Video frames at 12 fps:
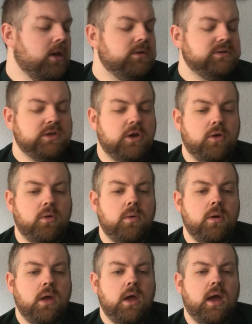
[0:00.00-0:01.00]
So
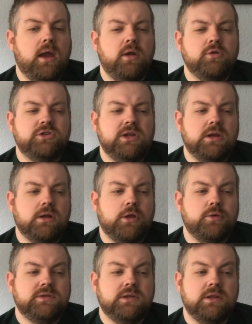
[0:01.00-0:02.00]
I know she had
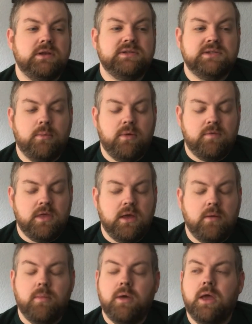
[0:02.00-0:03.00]
closed at least some of
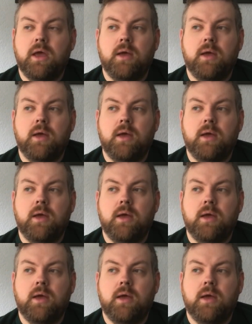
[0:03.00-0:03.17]
them.